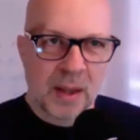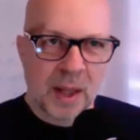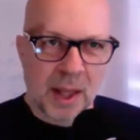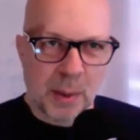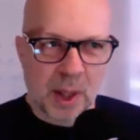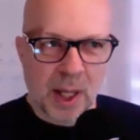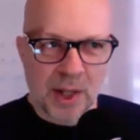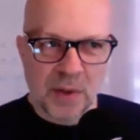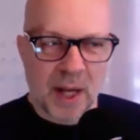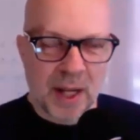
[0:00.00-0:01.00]
That they
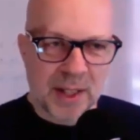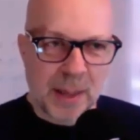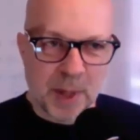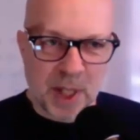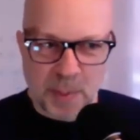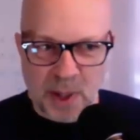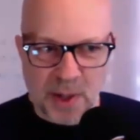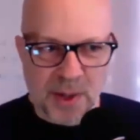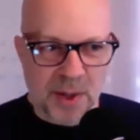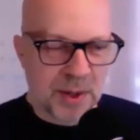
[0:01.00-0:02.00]
realize you've had the same
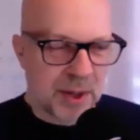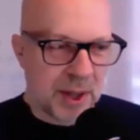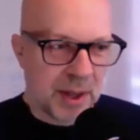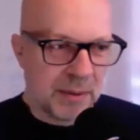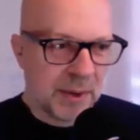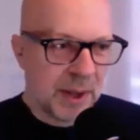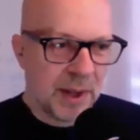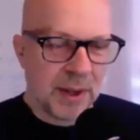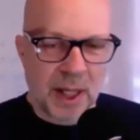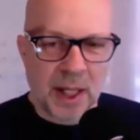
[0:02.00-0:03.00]
experiences, you know,
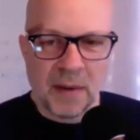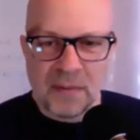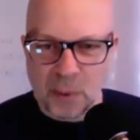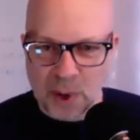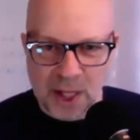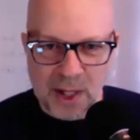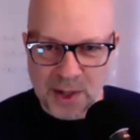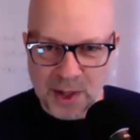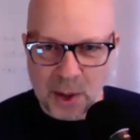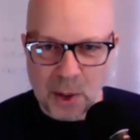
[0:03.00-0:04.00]
that you got 4 kids
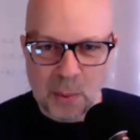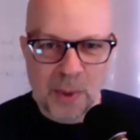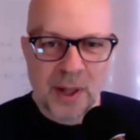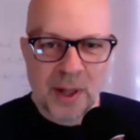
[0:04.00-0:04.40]
at home,